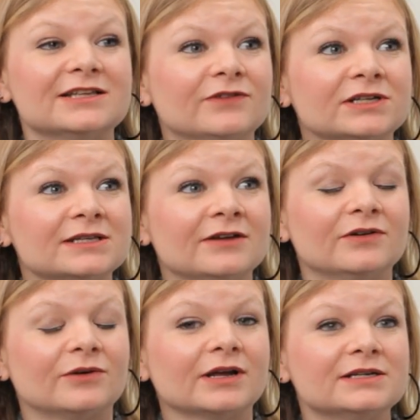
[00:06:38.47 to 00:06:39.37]
If
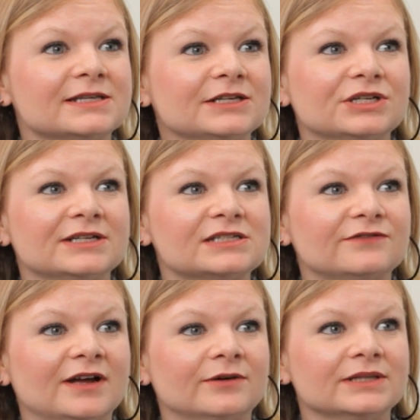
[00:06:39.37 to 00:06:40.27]
an organization has to
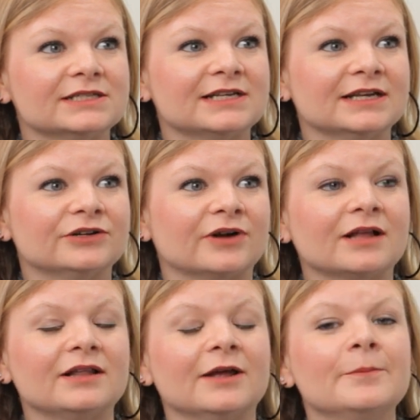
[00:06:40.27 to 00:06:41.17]
file with the state
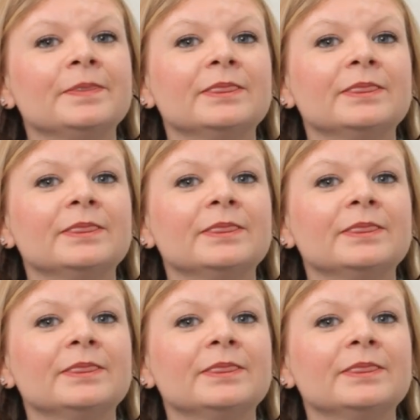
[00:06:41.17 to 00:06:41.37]
directly,